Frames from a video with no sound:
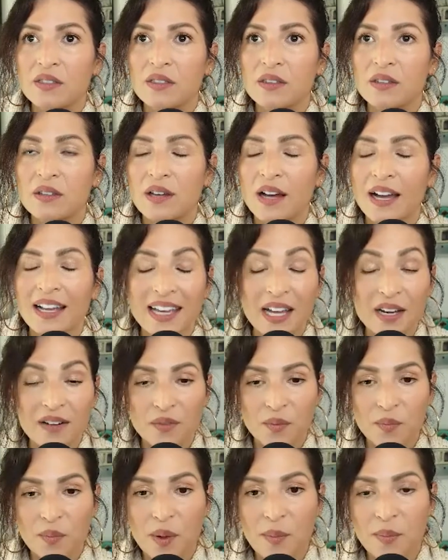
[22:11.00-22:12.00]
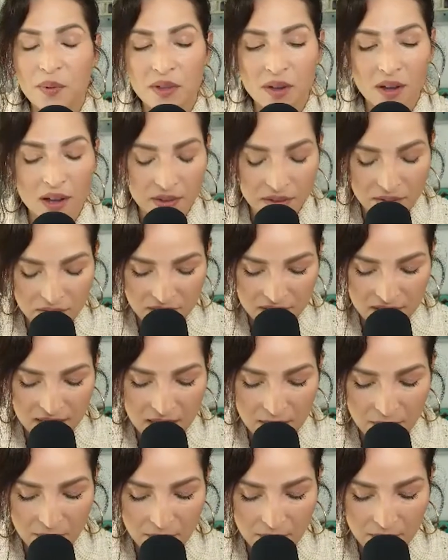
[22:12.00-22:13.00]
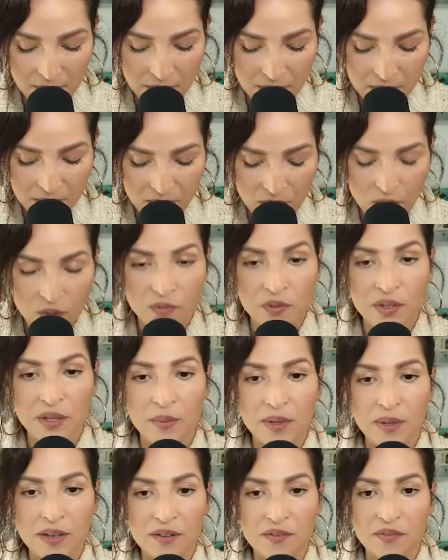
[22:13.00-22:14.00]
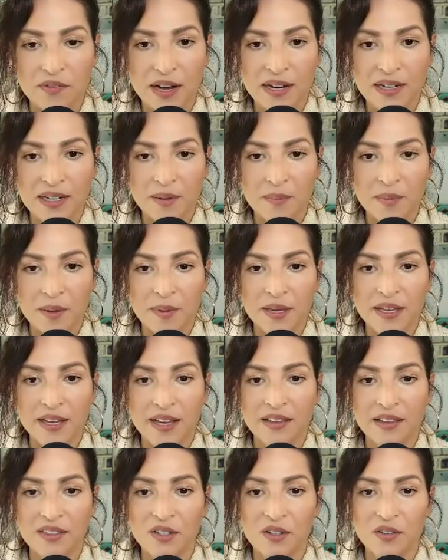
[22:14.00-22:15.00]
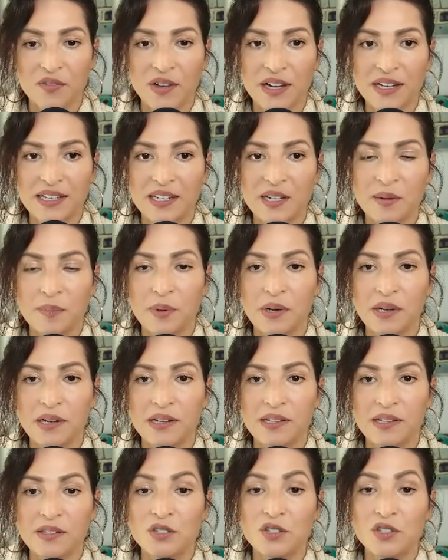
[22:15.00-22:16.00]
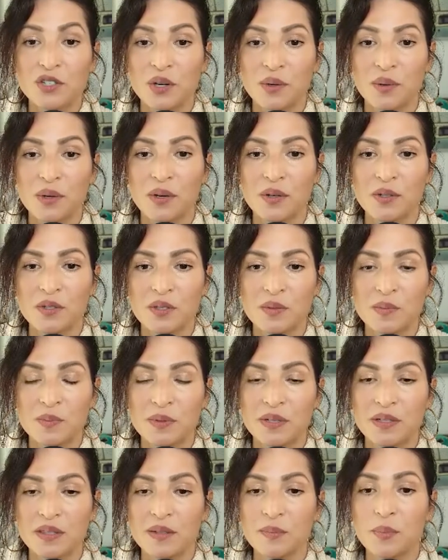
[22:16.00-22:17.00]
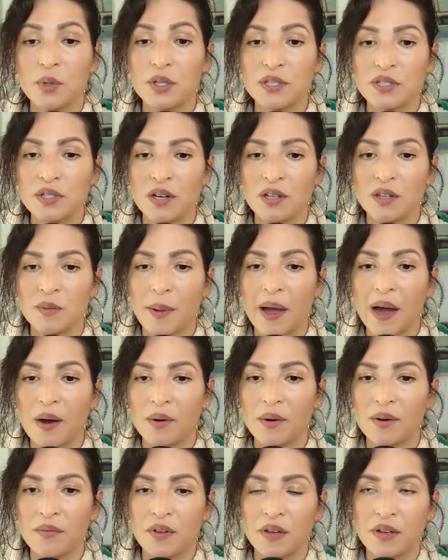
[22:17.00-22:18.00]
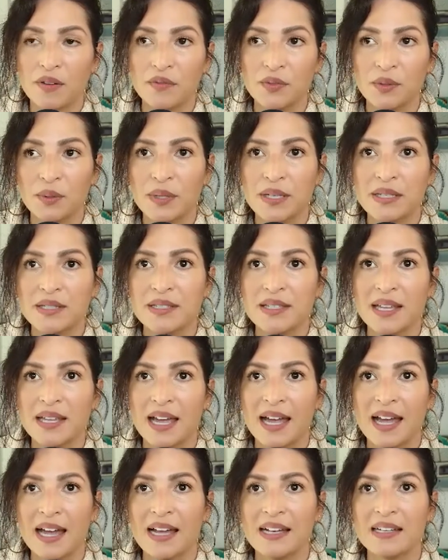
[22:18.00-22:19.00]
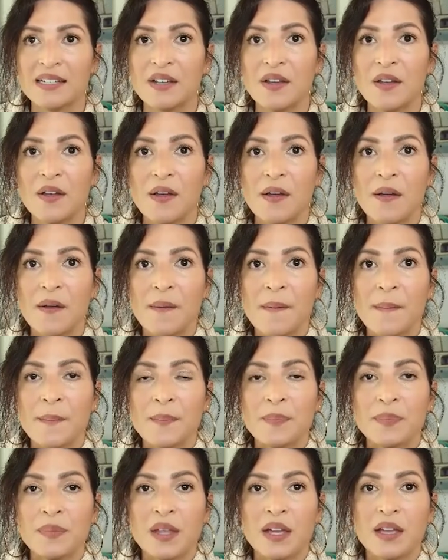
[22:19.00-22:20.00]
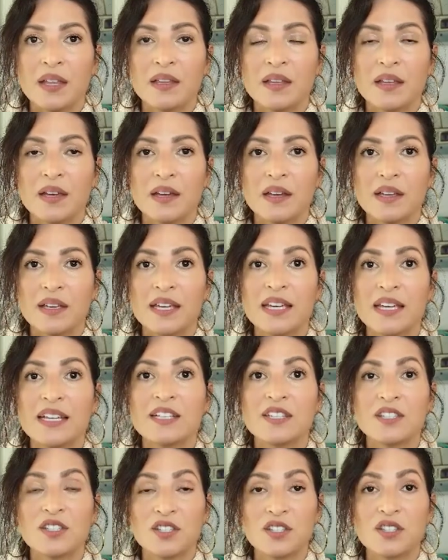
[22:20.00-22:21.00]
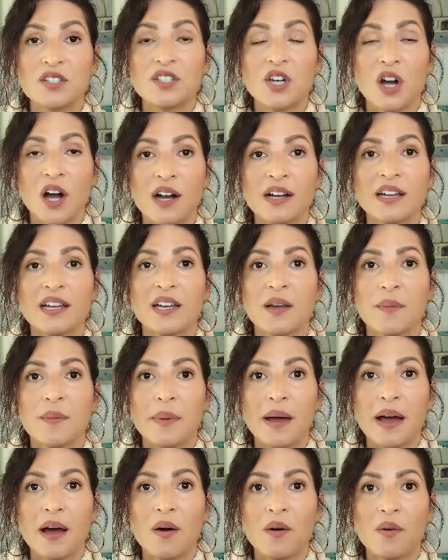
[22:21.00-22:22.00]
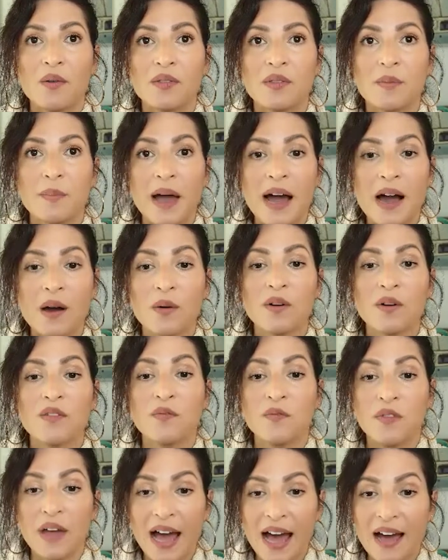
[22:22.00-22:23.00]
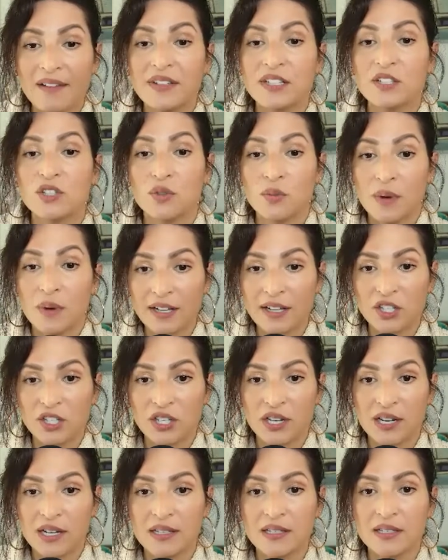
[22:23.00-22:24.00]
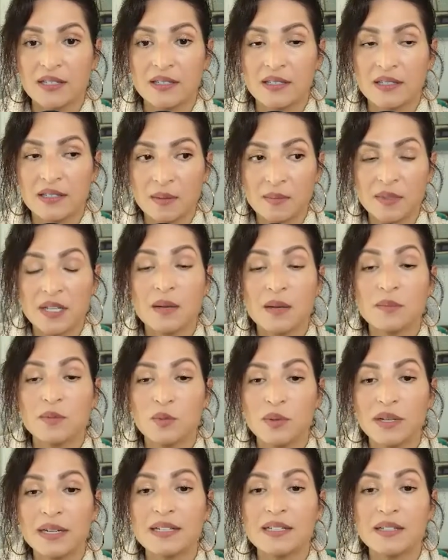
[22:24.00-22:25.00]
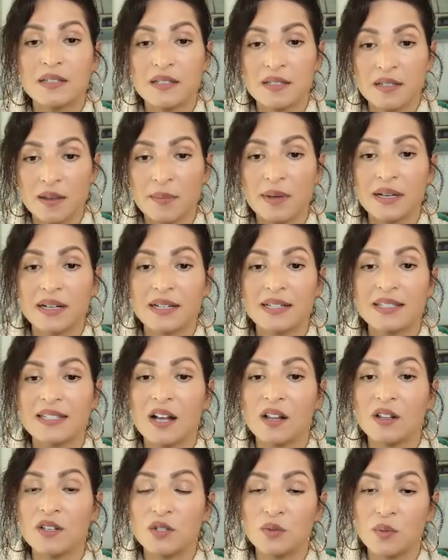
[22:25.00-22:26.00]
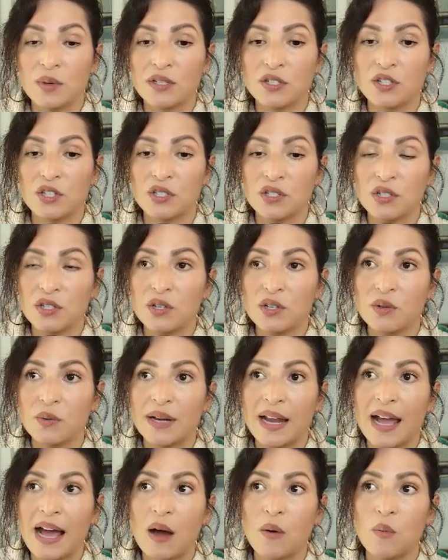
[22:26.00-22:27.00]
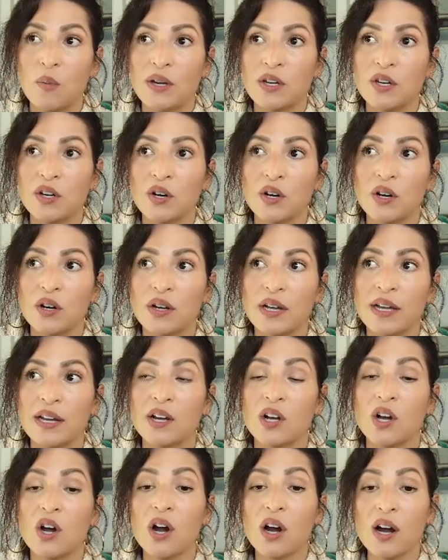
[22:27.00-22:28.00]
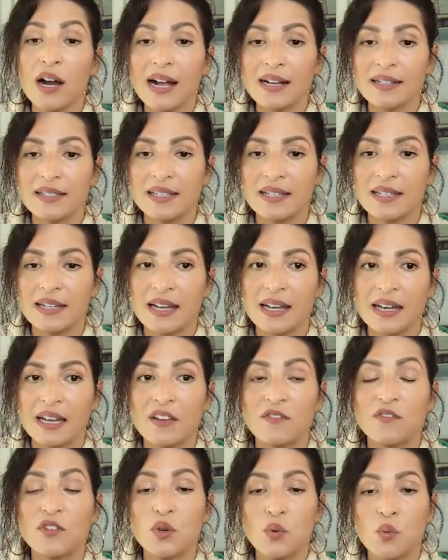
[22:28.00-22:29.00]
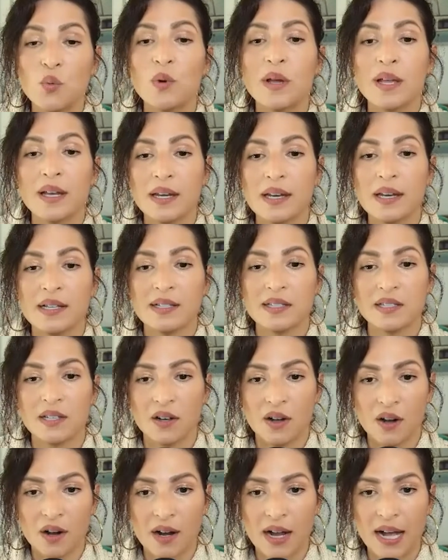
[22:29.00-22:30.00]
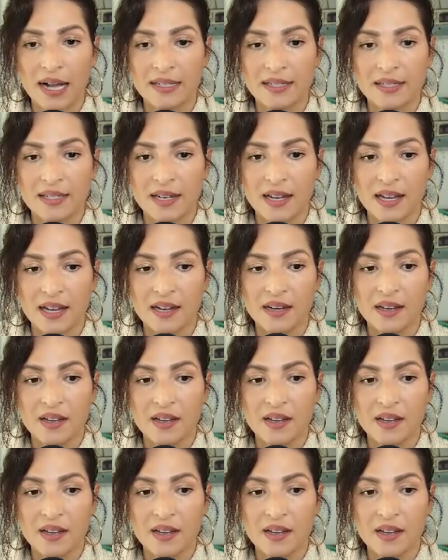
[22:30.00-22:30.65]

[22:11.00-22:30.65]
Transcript: I can't even remember the author's name. Hopefully, we can find it. Maybe Kathy will find it and put it in the show notes. But the book is called The Power of Influence. And he's talking about the power of having direction and sometimes we need somebody to tell us what to do and how when you're in a car accident if you witness a car accident